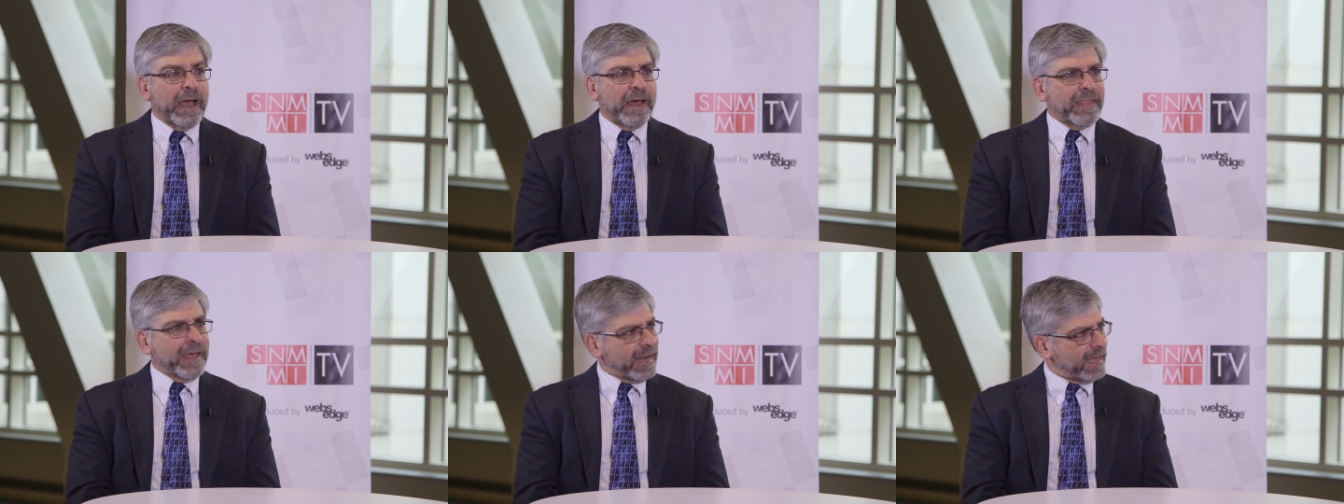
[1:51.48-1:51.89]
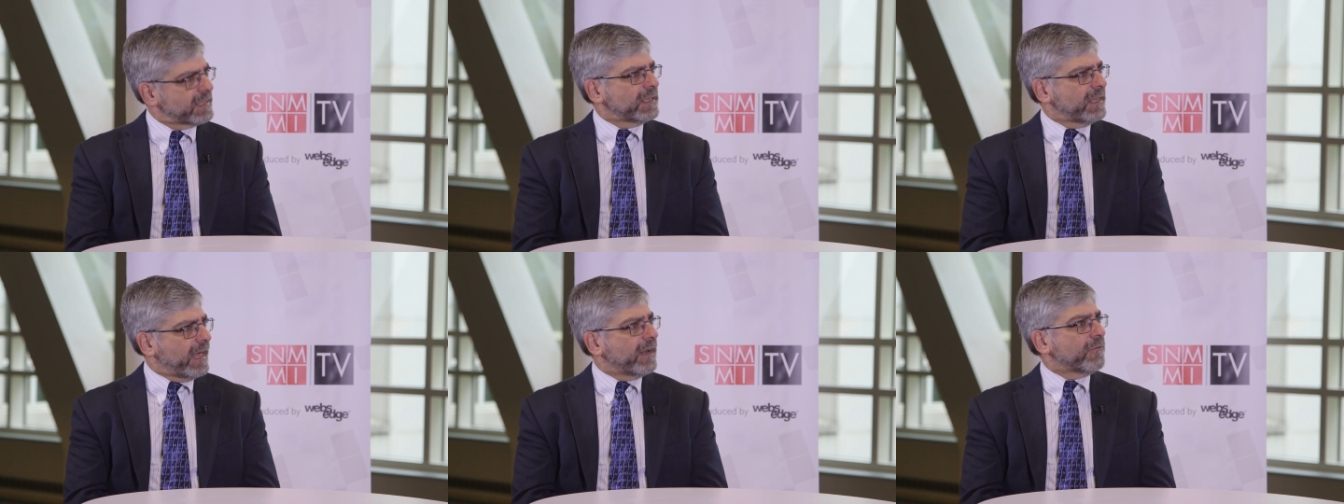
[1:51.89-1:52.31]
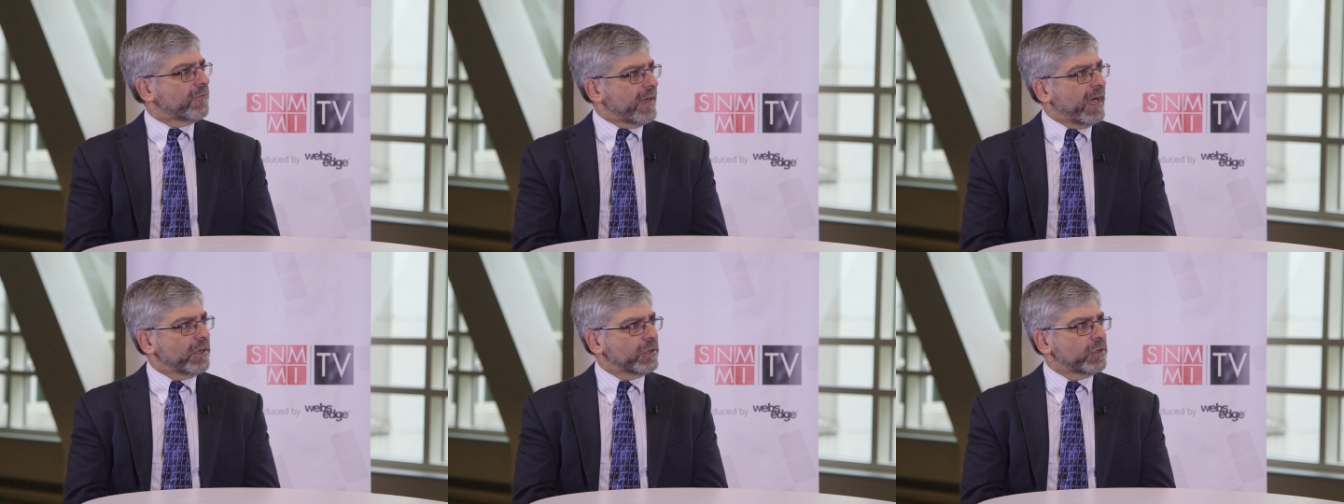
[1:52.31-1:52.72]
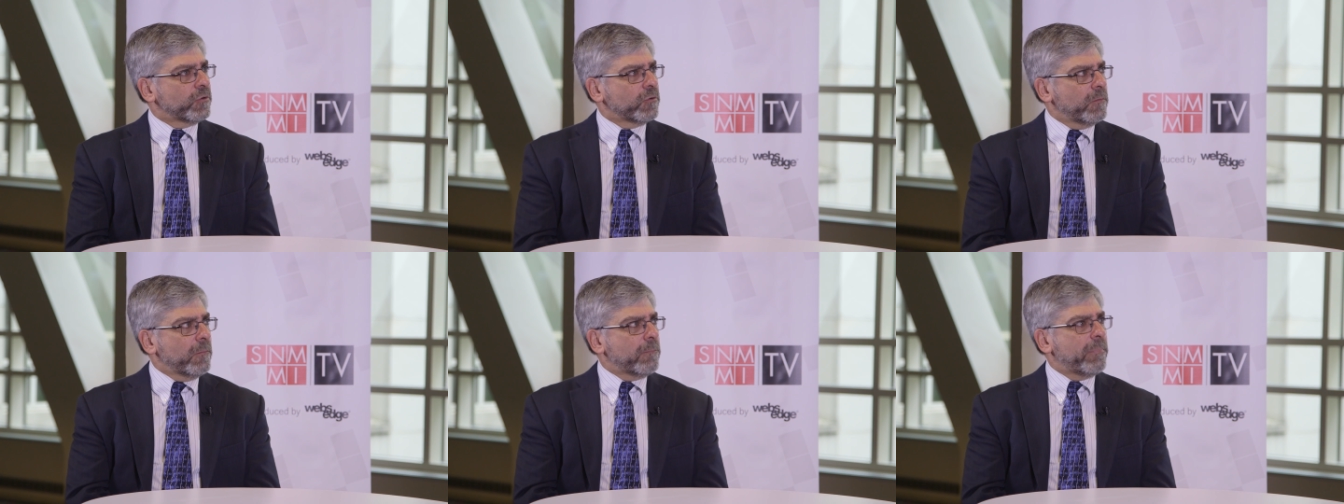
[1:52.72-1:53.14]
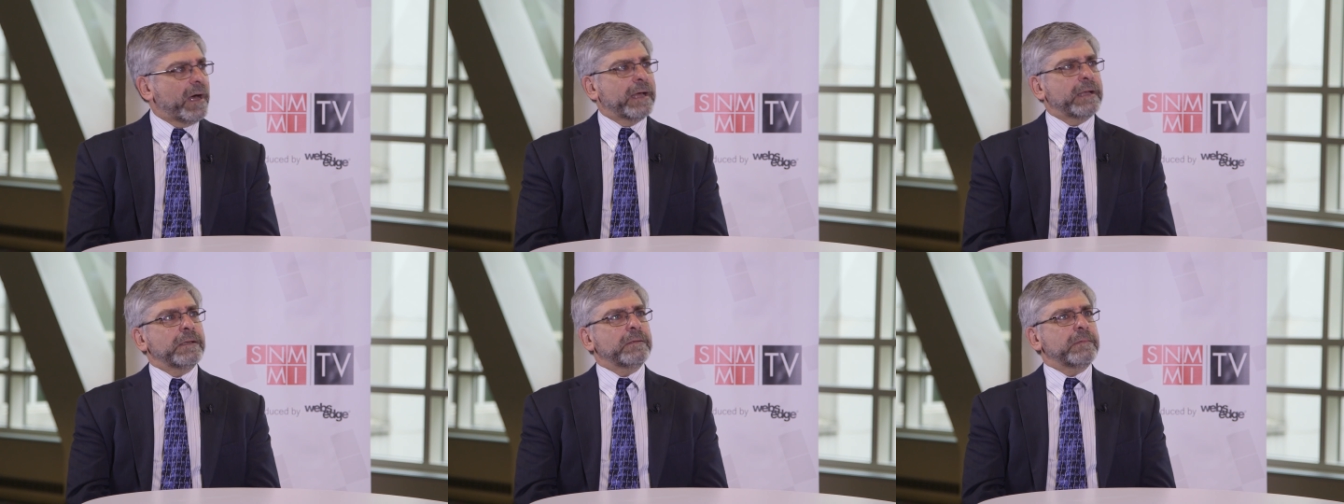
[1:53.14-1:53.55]
And that has a lot of value,
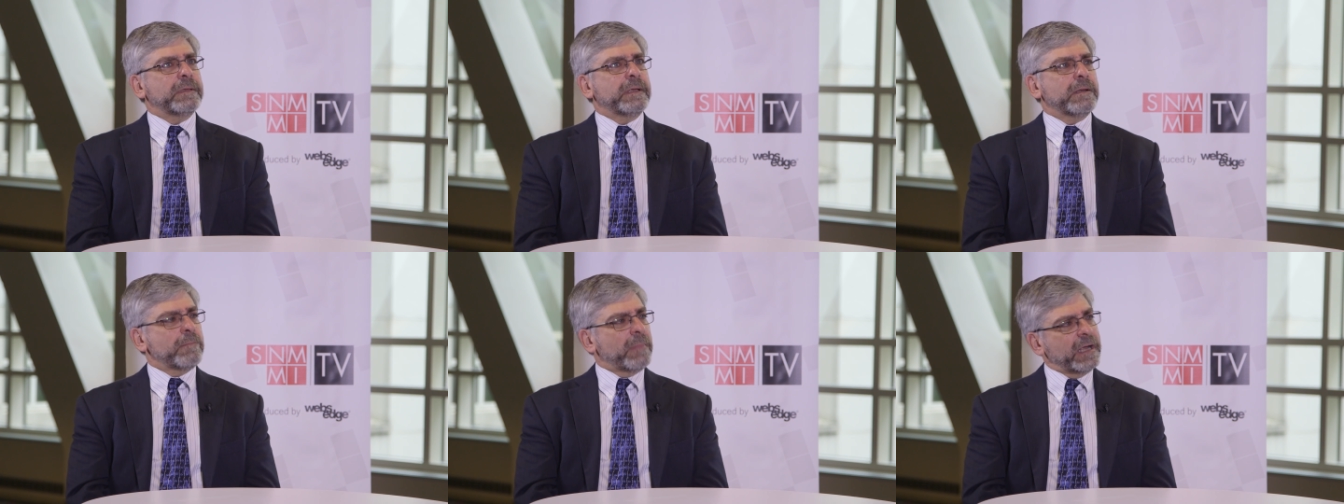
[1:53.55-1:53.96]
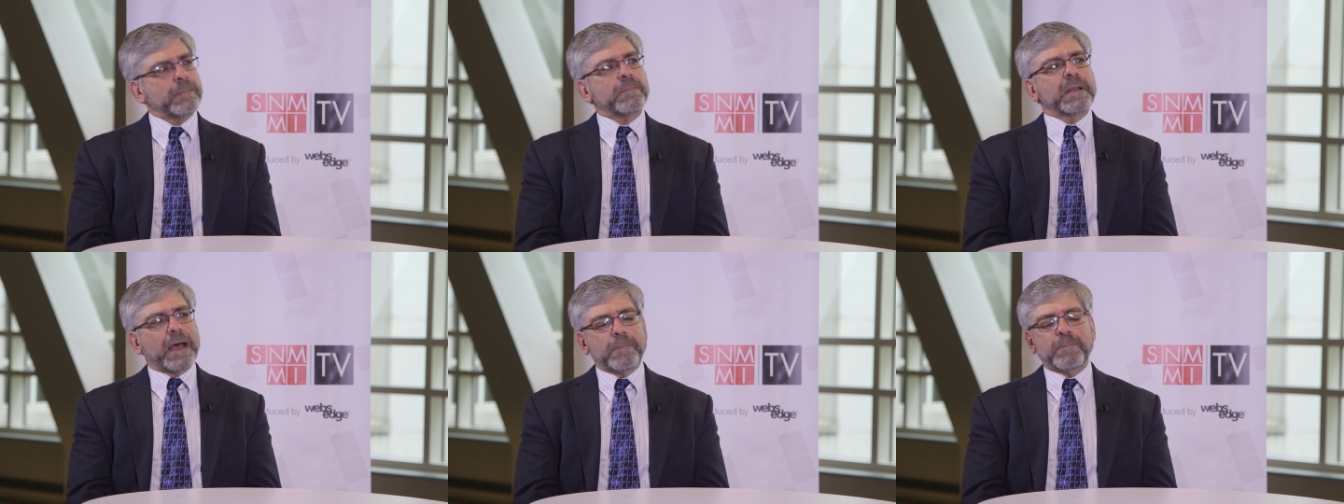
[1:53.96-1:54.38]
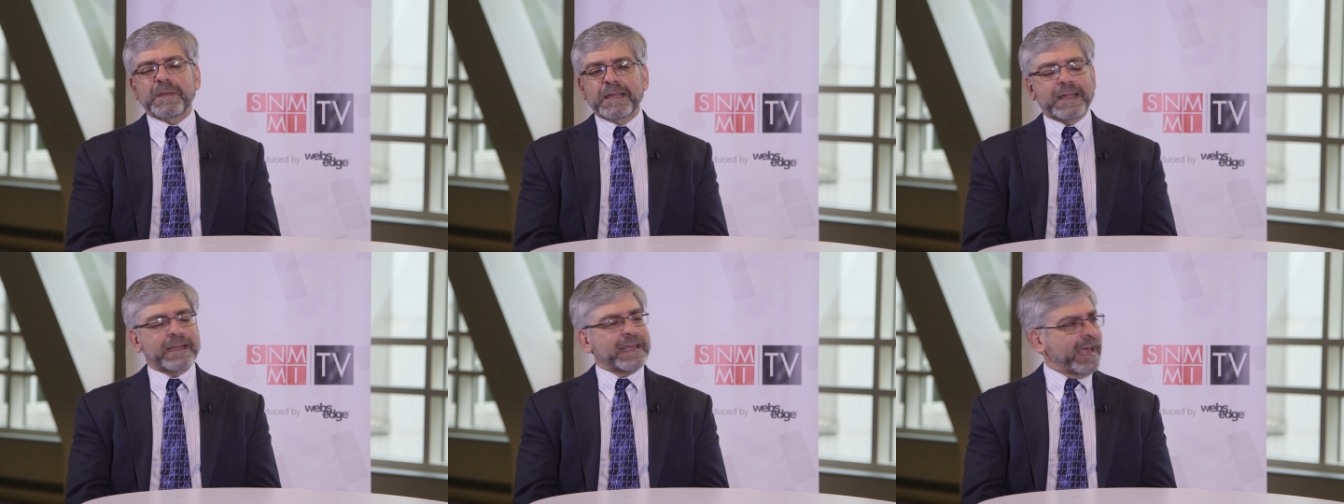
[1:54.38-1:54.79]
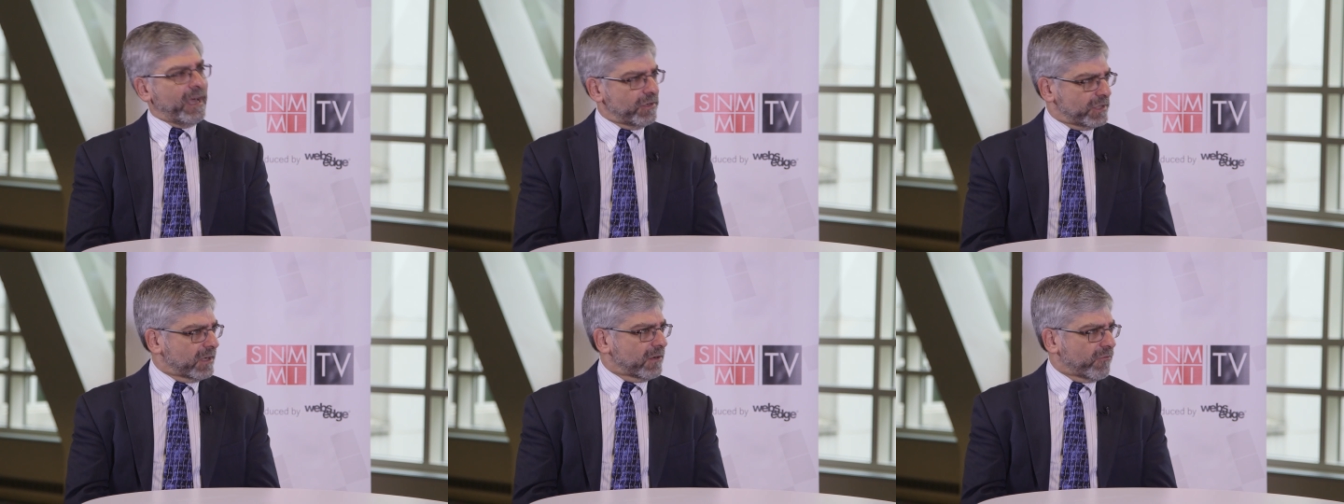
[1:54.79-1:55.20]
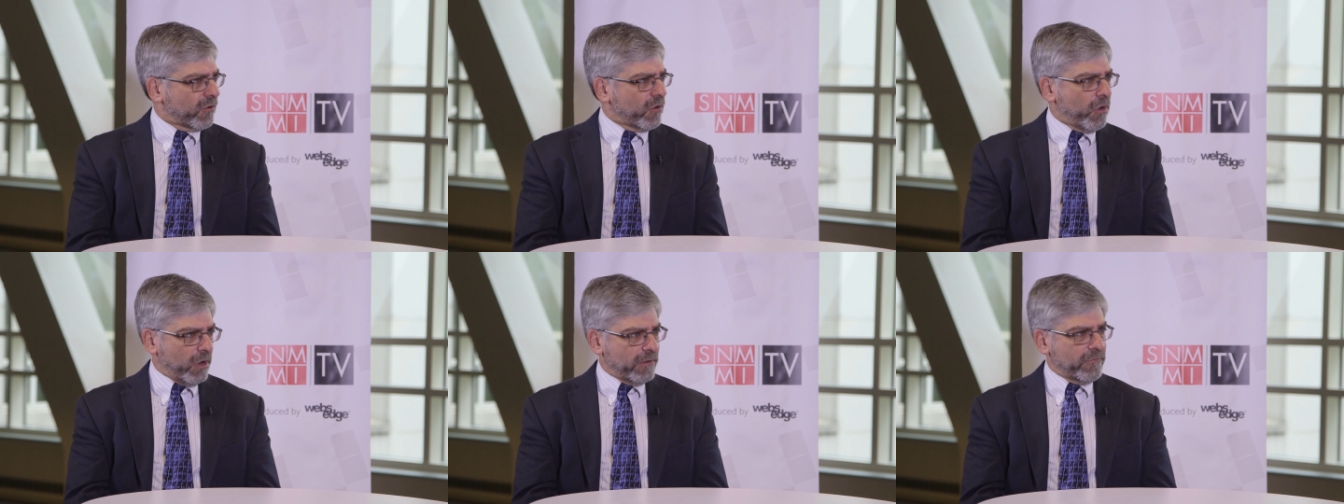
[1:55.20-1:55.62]
but it might not be accounting for
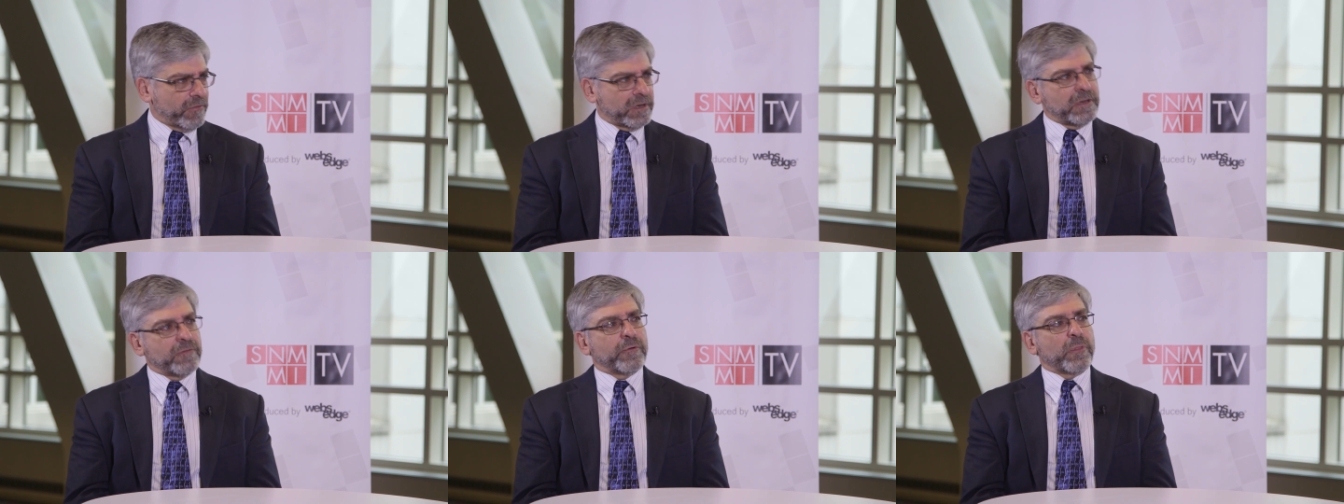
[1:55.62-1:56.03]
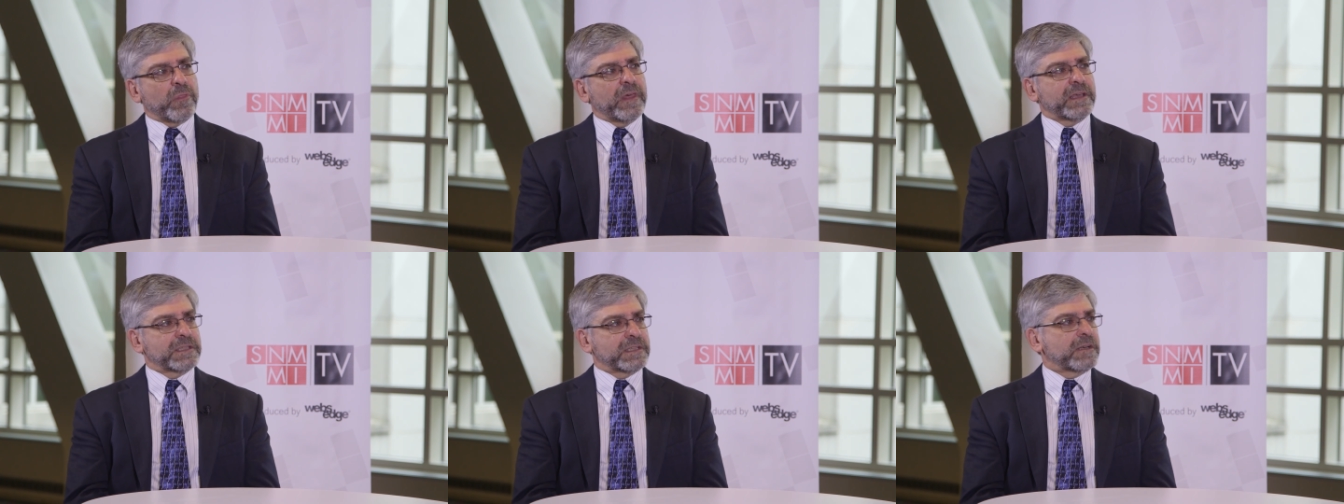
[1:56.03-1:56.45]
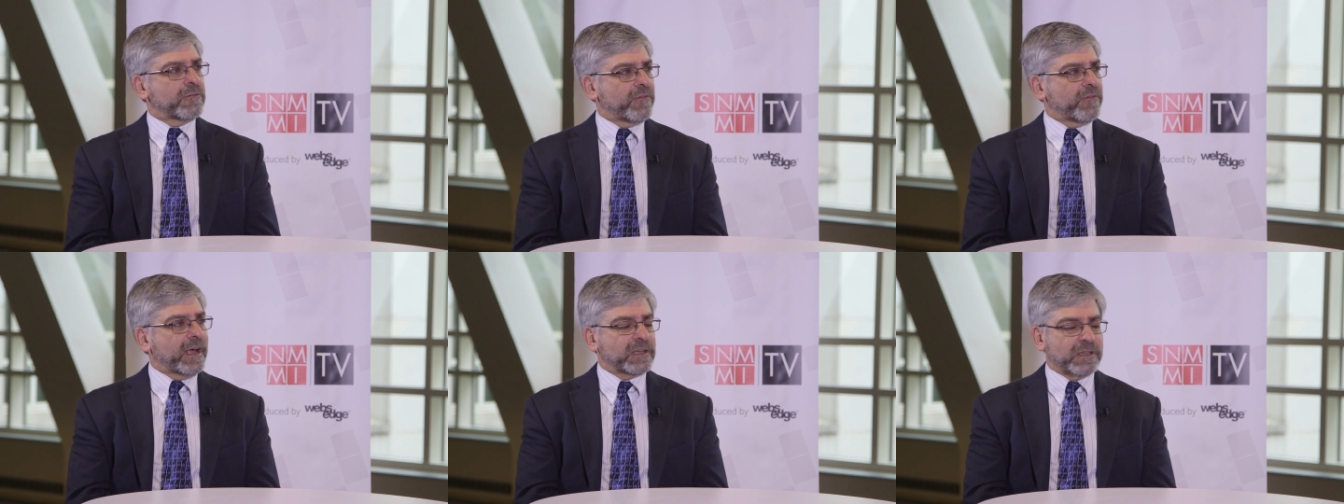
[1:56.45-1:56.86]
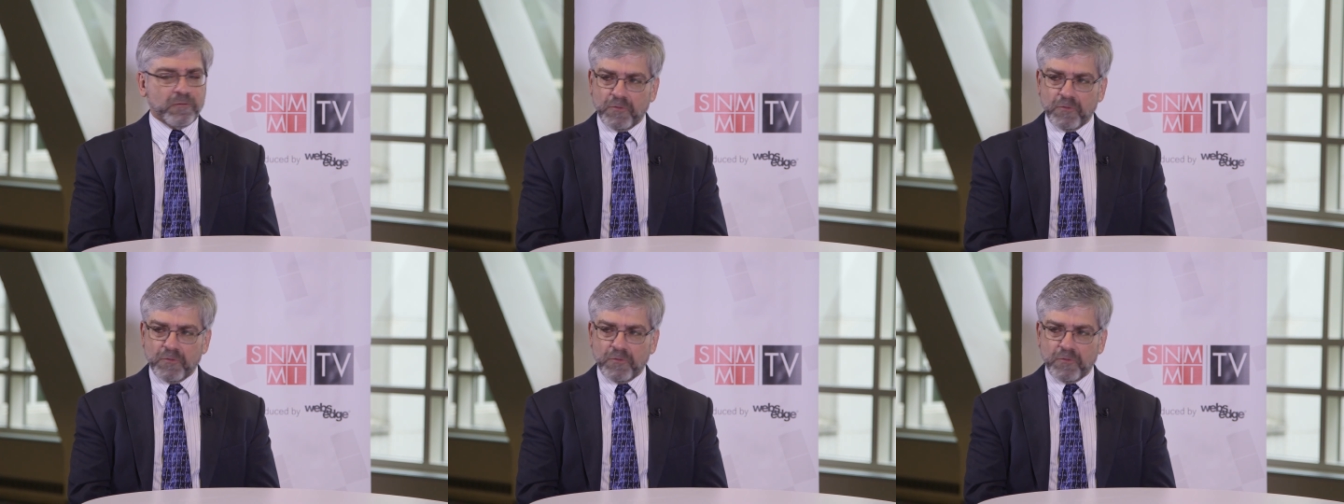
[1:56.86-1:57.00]
all of the different things that affect it.